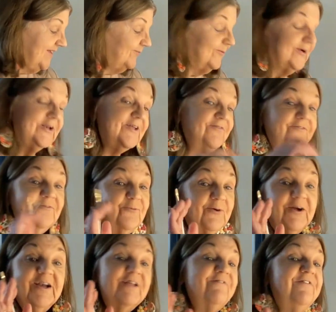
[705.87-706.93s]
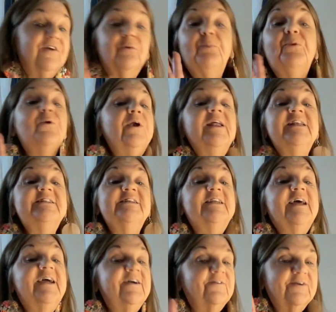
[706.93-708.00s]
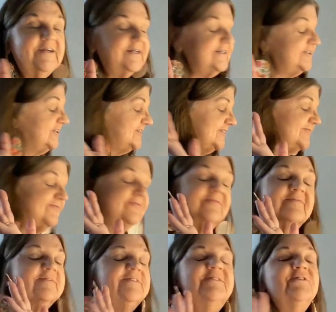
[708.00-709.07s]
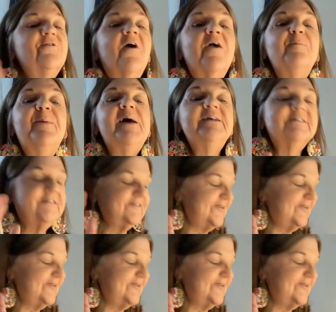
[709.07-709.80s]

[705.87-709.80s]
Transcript: We're gonna feel pretty today. We're gonna just do our best,